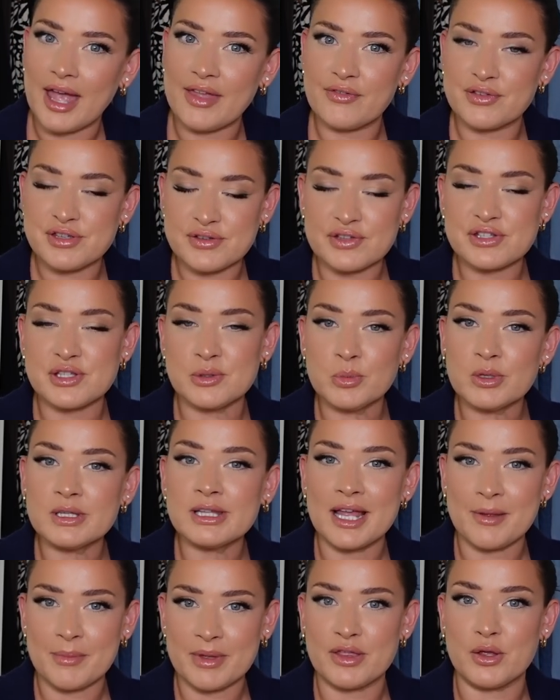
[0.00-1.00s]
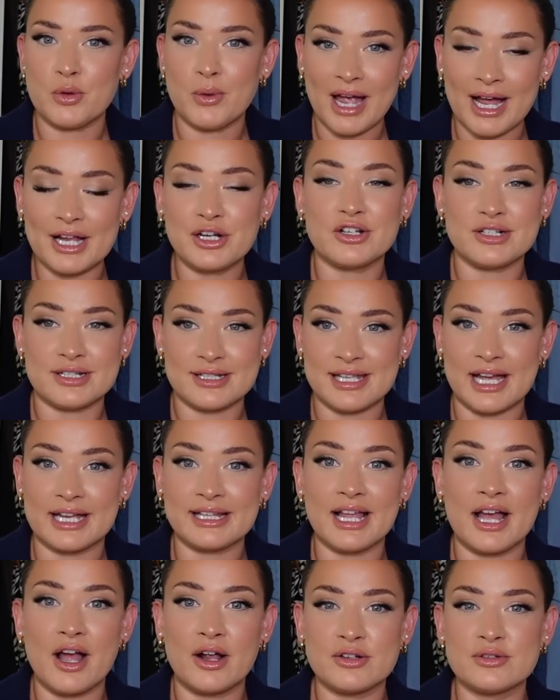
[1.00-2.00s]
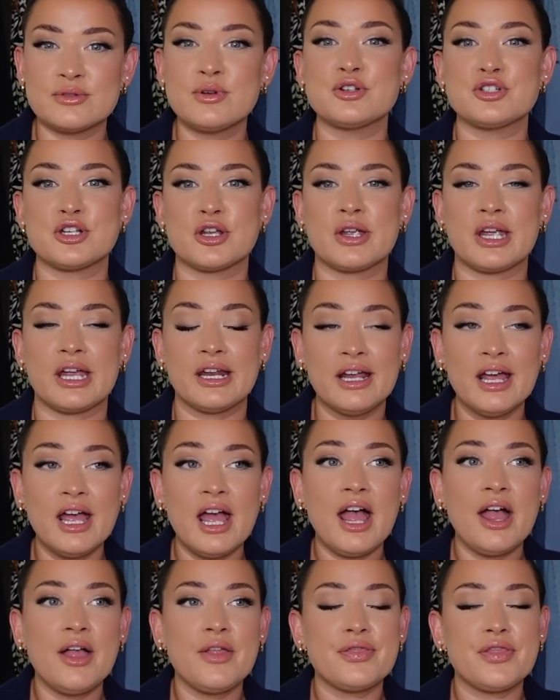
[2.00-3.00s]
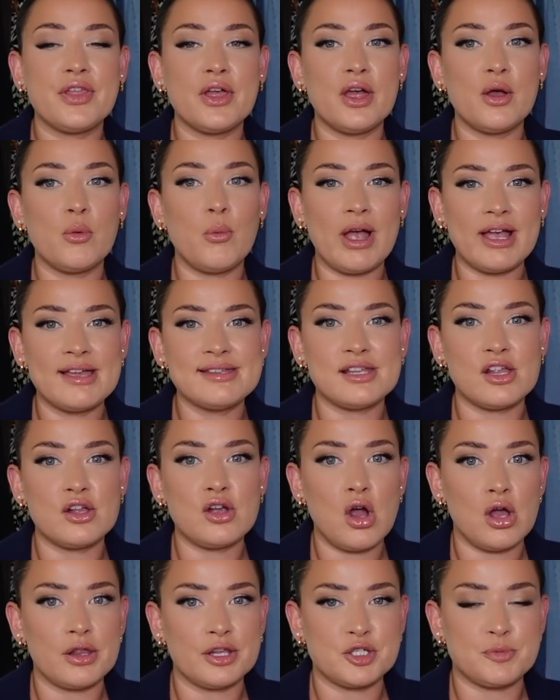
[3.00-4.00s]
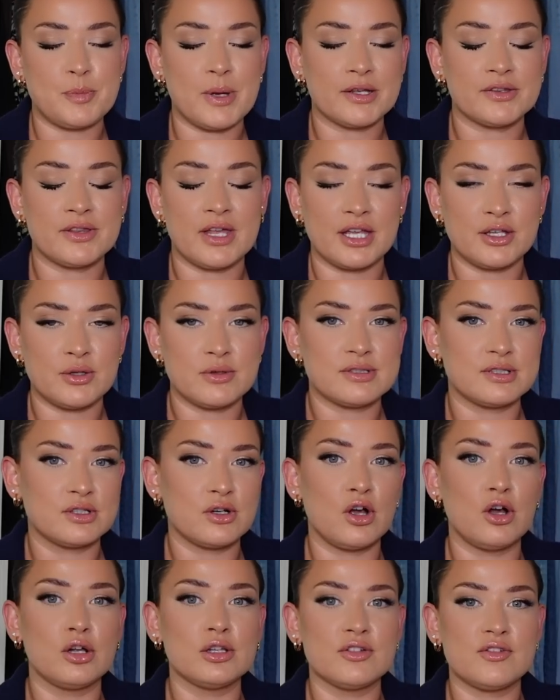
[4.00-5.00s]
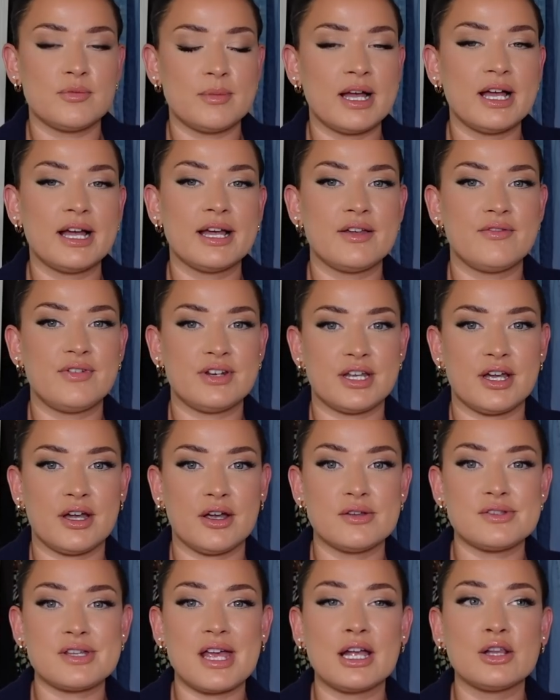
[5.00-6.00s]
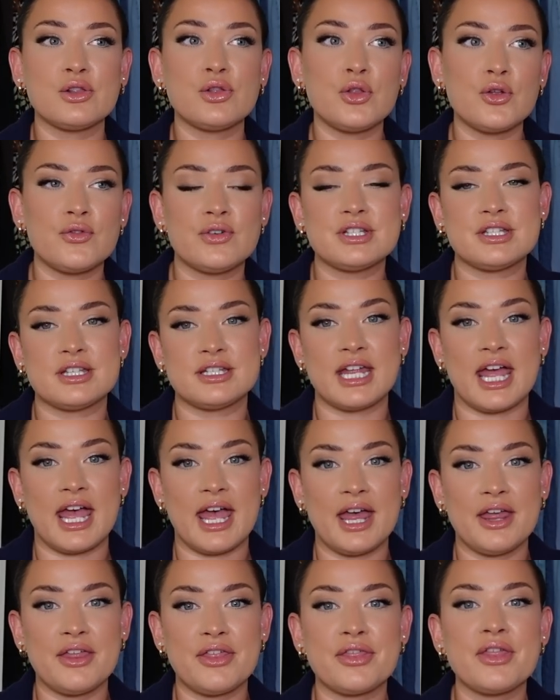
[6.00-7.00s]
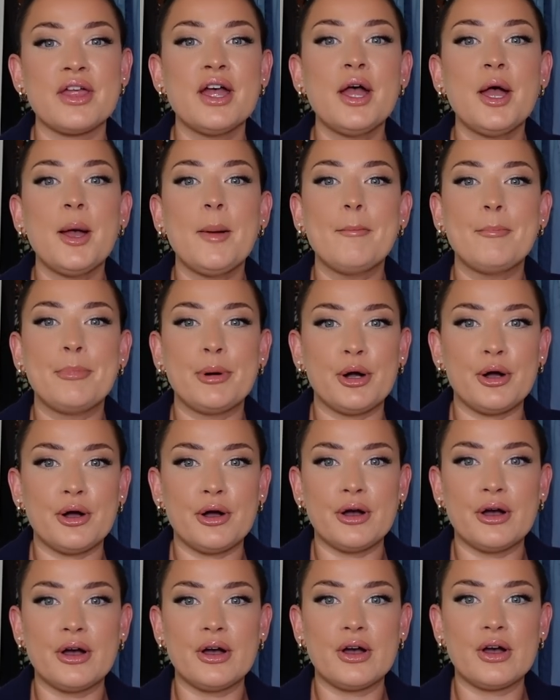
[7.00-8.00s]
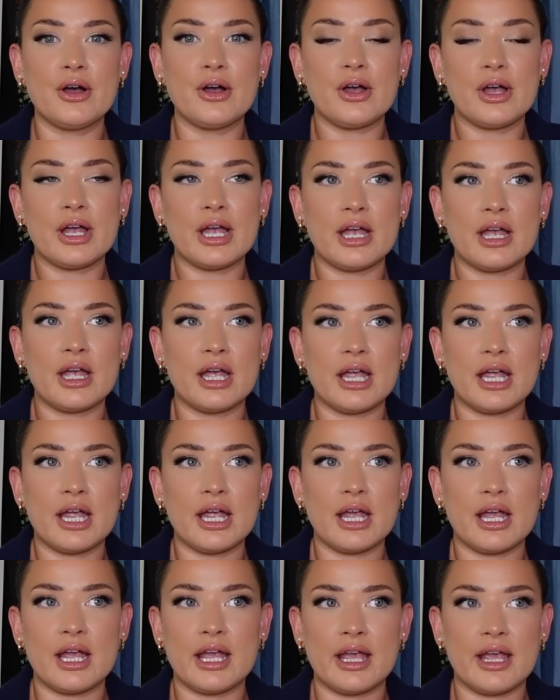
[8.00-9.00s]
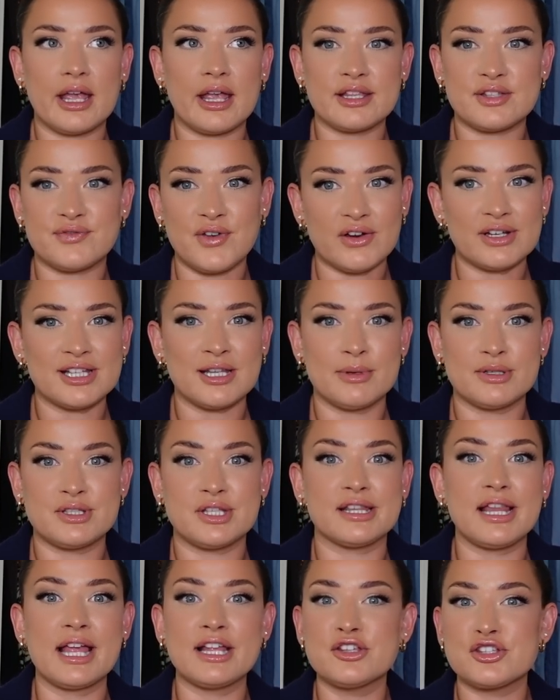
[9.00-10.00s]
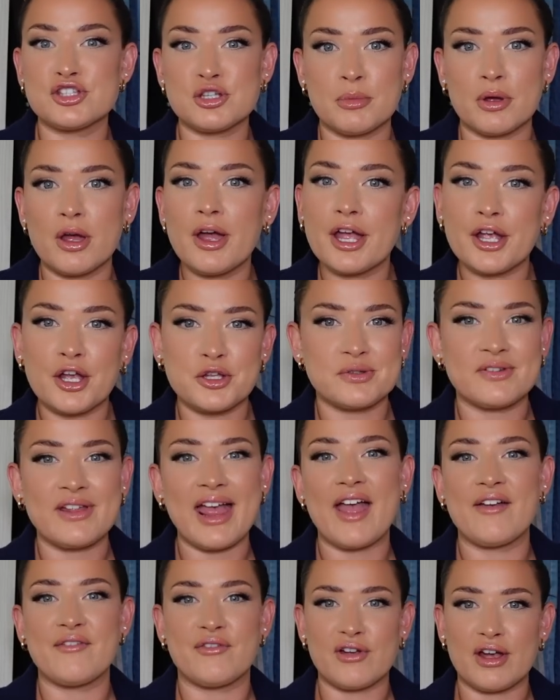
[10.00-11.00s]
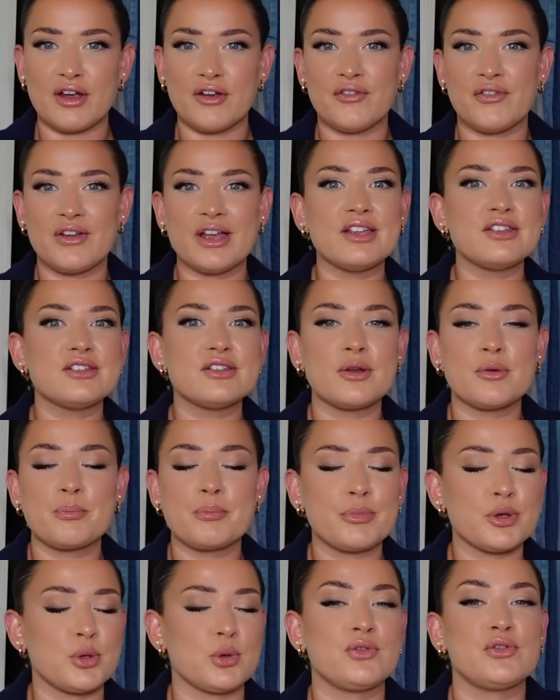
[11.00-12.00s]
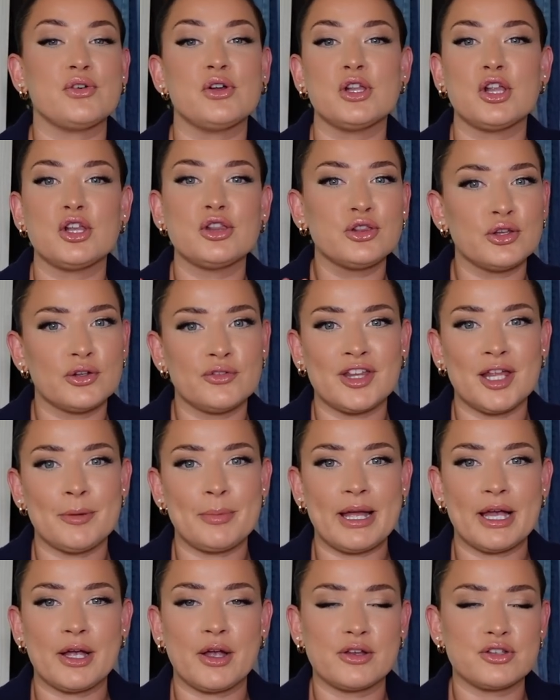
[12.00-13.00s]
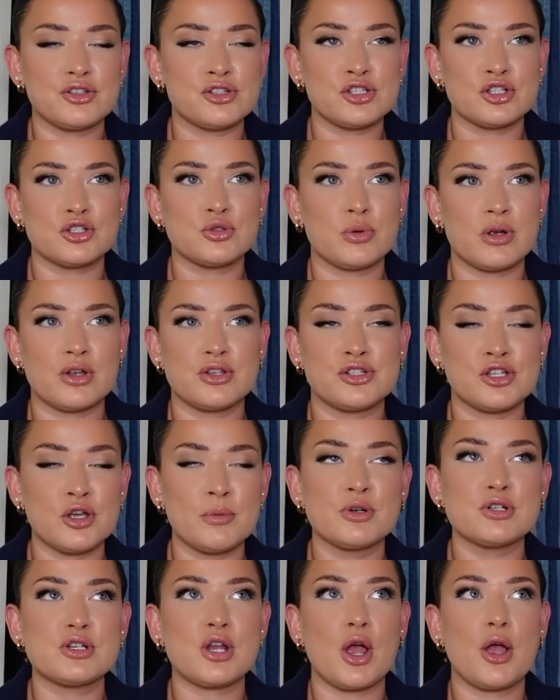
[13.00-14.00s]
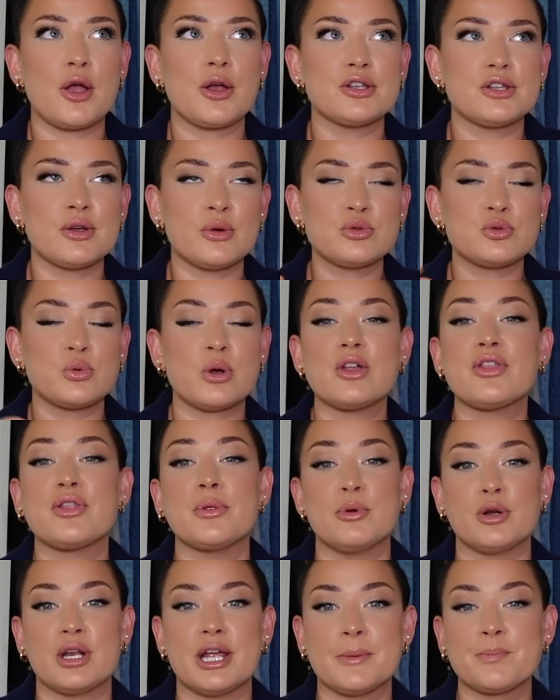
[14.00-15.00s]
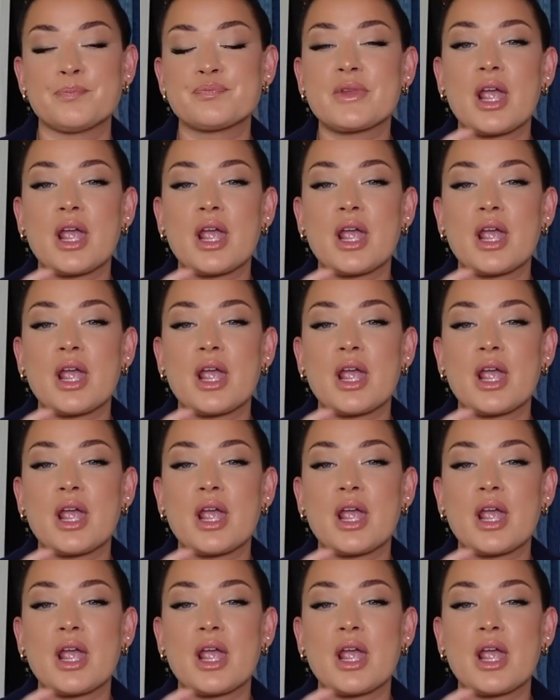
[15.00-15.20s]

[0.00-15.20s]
So someone like me who cannot decide, like, I'm not joking, the YSL college bag that I use in all of my videos, I love it to death, but it's very limited. Like, in summer it goes with every outfit, beautiful, love that bag, so much, it was worth the money.